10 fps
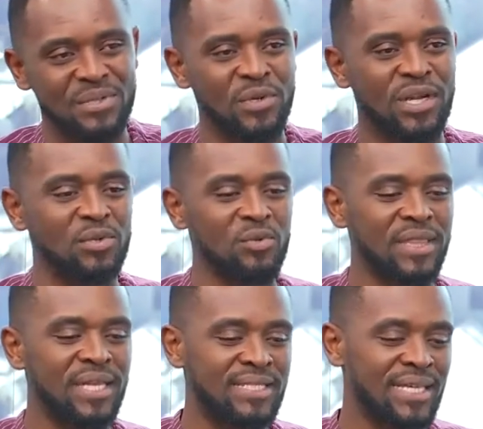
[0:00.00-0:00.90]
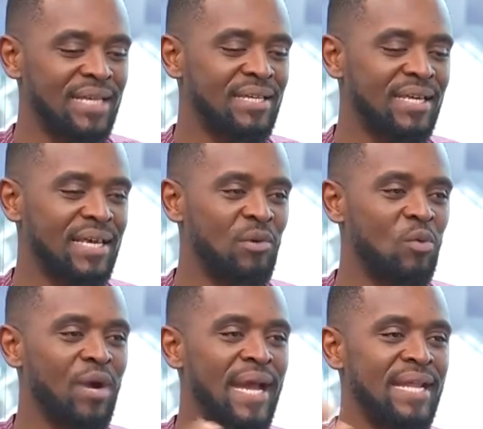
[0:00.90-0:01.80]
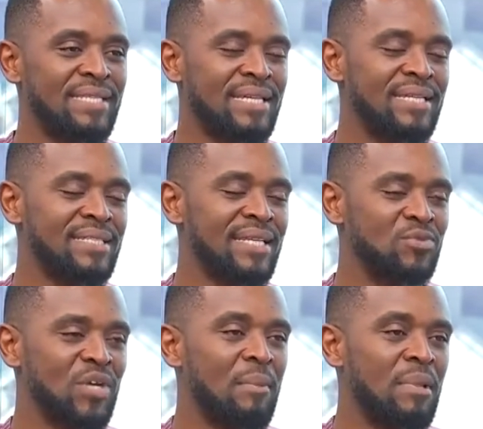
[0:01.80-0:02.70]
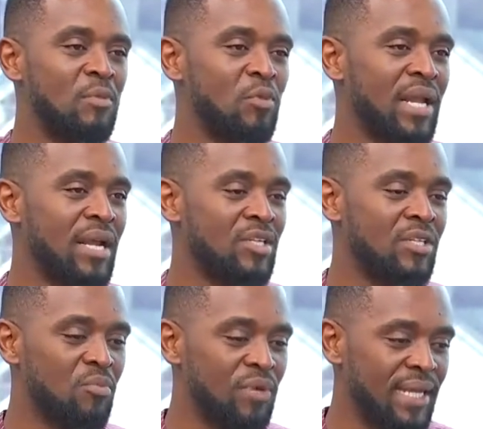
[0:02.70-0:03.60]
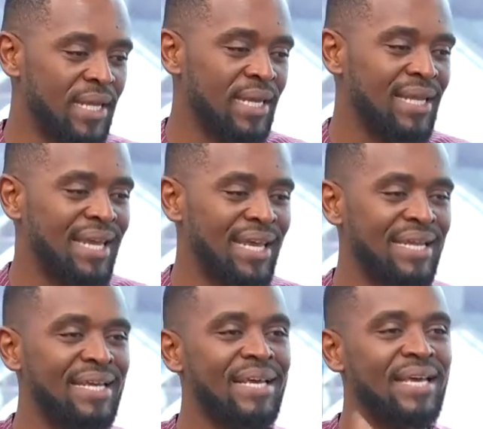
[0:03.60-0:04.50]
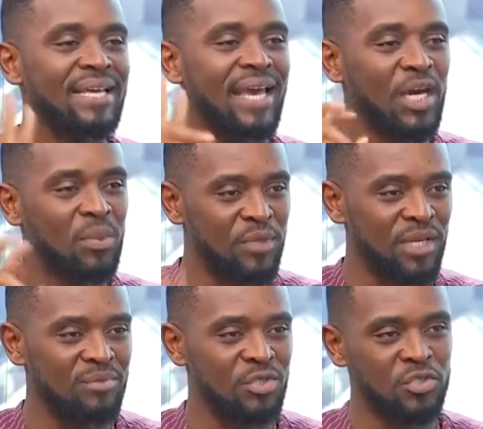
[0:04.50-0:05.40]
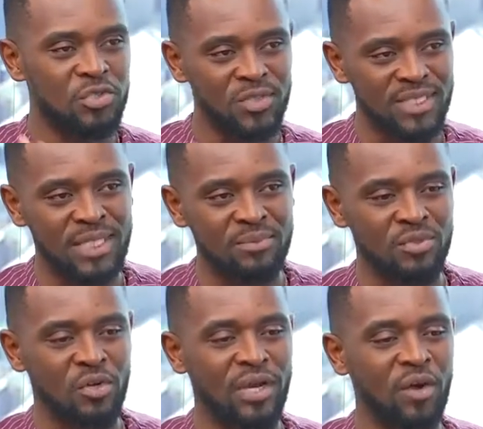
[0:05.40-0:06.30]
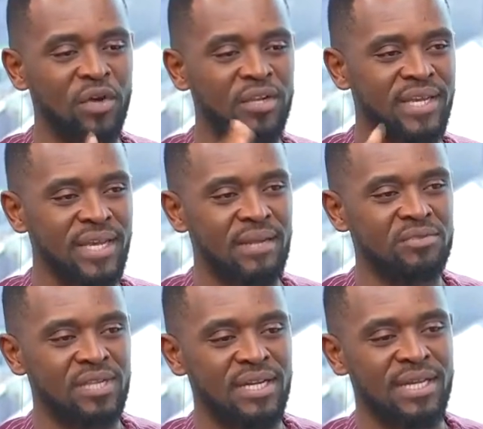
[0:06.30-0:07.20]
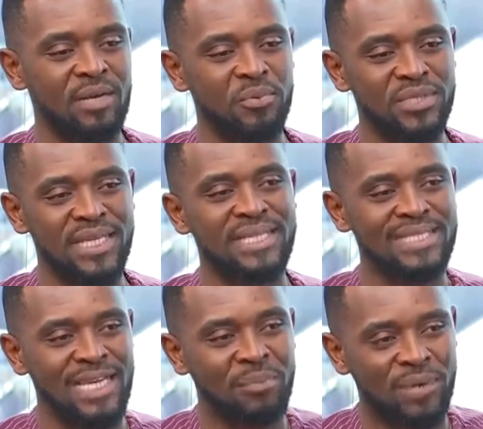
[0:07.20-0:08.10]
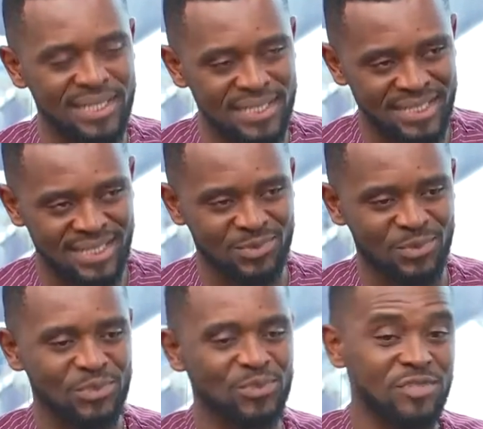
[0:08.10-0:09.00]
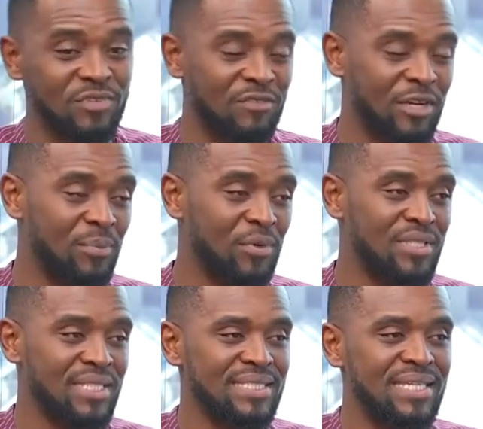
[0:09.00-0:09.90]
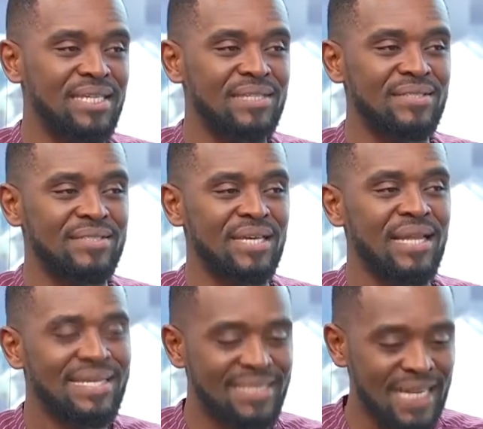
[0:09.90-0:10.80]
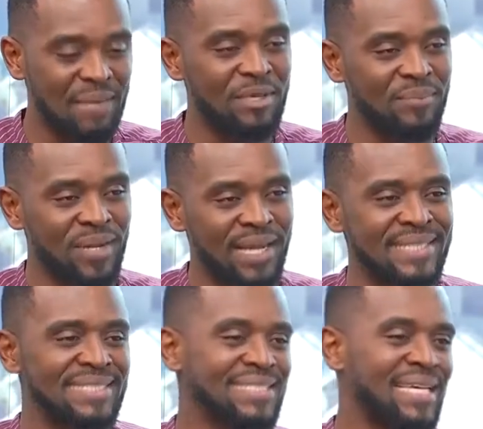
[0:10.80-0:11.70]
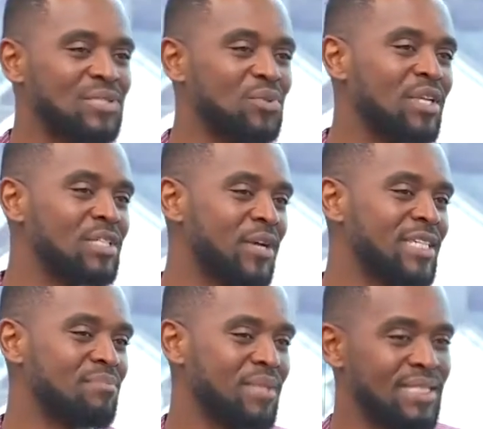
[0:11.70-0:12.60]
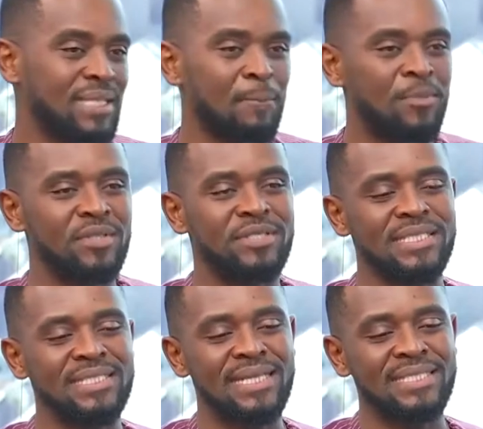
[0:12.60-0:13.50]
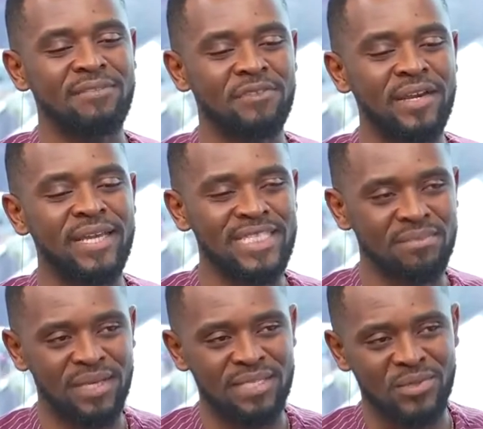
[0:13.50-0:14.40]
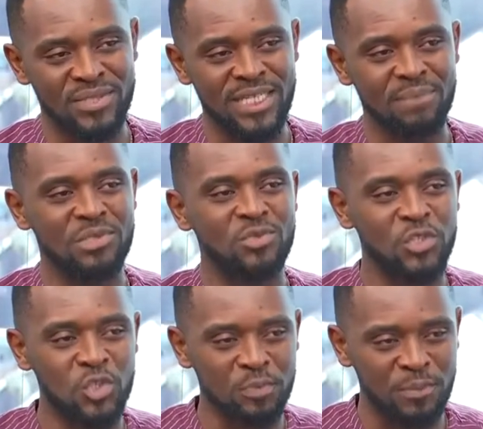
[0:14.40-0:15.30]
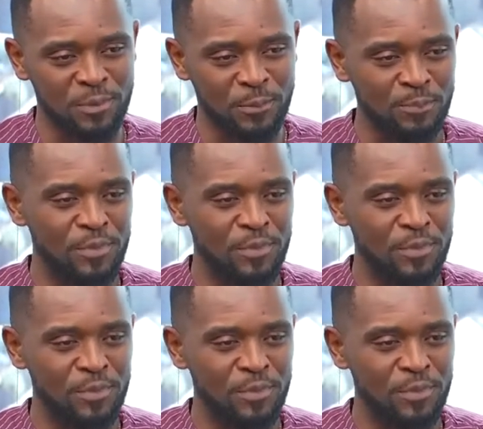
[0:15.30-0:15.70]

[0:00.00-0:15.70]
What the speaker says: And doing that it widens the net as to how many people we can actually bring in and help them, treat them or educate them so that they can protect their partners as well. So it's very, very important. You see, and as the name implies, sexually transmitted. You see, sex is a very intimate contact between two people,